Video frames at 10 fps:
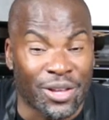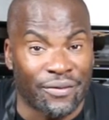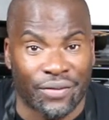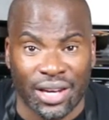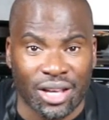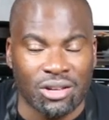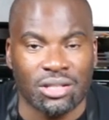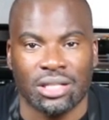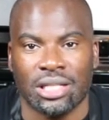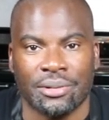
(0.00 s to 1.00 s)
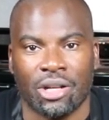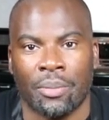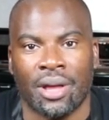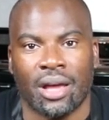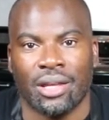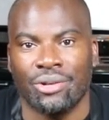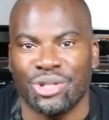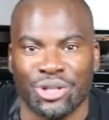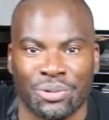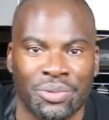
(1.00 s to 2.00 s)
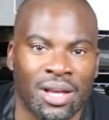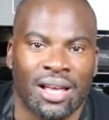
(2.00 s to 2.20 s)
Videos and just, you know, beyond YouTube.